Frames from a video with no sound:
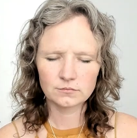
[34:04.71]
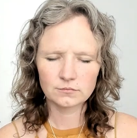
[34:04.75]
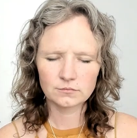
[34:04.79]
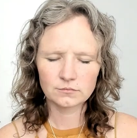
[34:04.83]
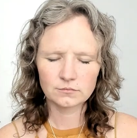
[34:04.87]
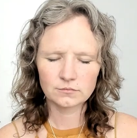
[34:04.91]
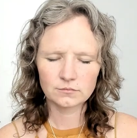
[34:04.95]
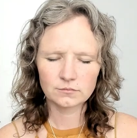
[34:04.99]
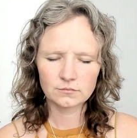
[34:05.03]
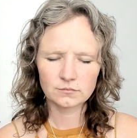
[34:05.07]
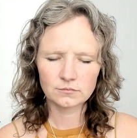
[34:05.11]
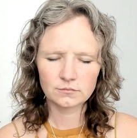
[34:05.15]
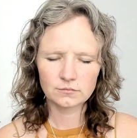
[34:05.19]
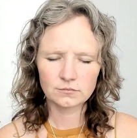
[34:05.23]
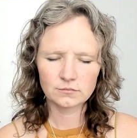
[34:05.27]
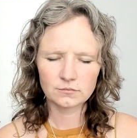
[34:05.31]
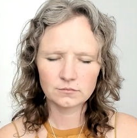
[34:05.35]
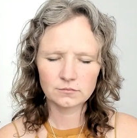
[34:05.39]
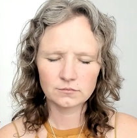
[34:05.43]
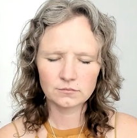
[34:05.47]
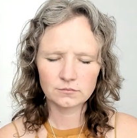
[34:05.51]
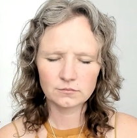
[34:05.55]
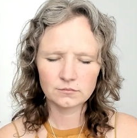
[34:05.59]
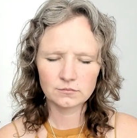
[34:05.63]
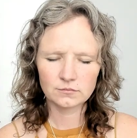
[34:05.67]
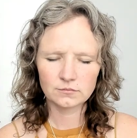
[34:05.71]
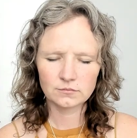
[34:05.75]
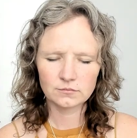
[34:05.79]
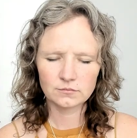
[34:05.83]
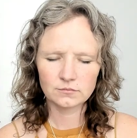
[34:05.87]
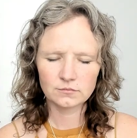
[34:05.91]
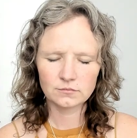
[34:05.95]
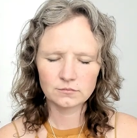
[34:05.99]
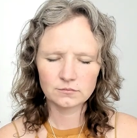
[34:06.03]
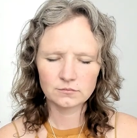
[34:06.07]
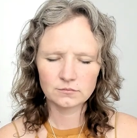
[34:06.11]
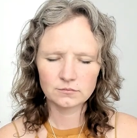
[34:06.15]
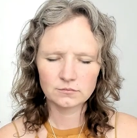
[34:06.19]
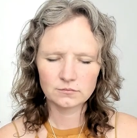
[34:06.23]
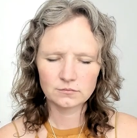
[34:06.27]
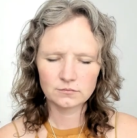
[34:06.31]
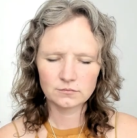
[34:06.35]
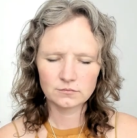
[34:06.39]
Nothing is said.